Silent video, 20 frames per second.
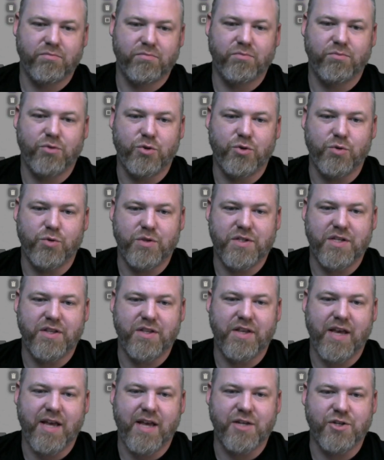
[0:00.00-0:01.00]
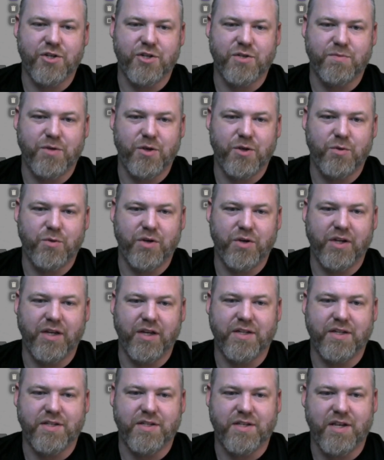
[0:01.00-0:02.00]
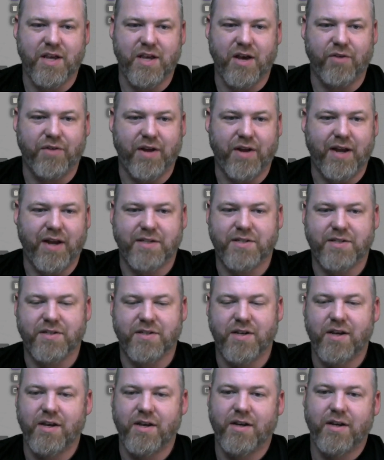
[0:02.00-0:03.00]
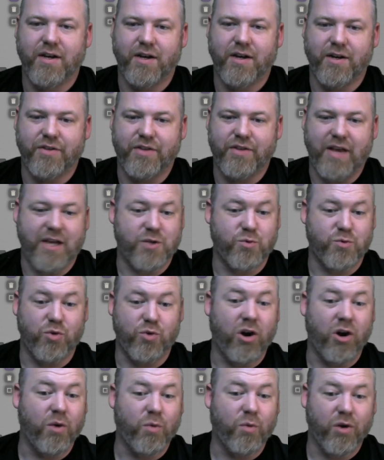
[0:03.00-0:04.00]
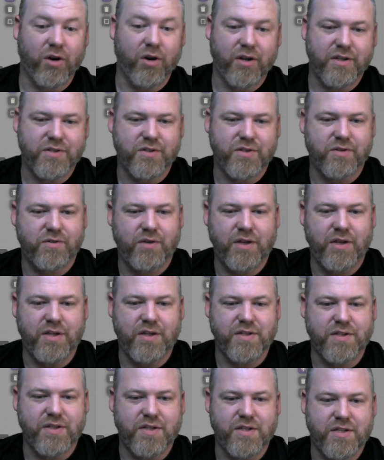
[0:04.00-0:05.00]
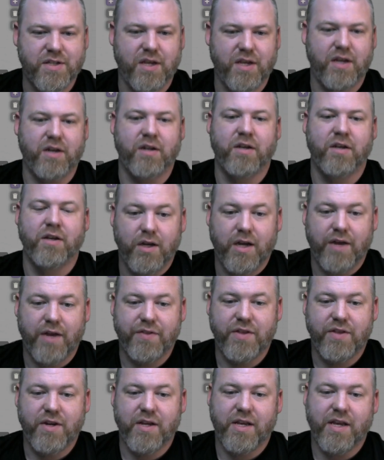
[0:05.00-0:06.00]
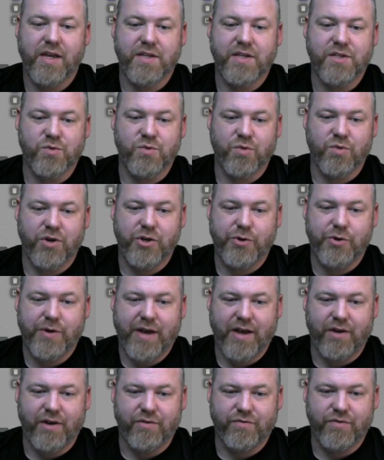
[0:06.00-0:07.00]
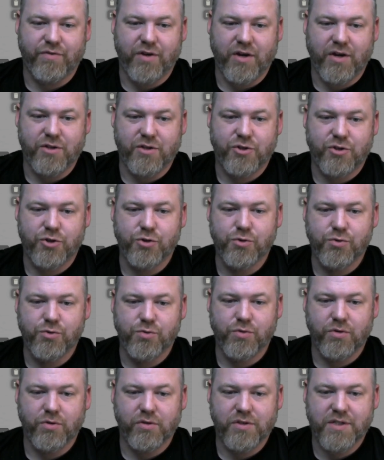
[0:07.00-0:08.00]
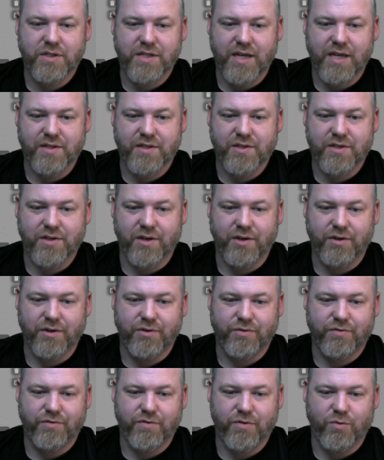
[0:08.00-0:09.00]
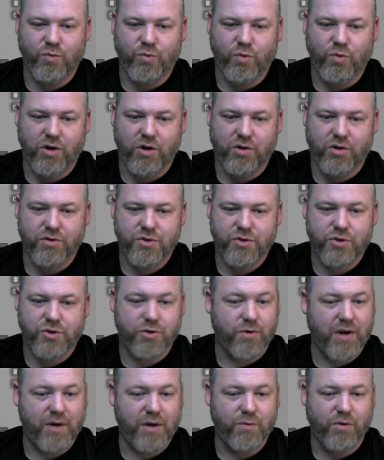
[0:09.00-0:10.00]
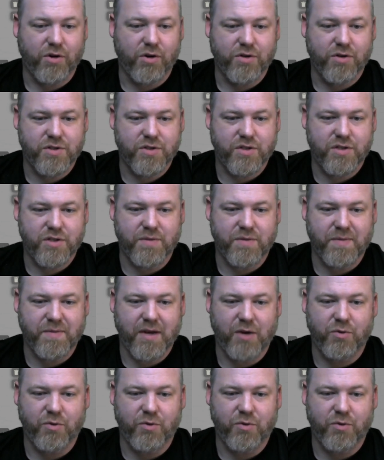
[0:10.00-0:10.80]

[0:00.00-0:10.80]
you would see the edges, but you wouldn't get to see how nice the actual artwork is in the scene. And then in cases where you have two sets of walls, terrain walls, that somebody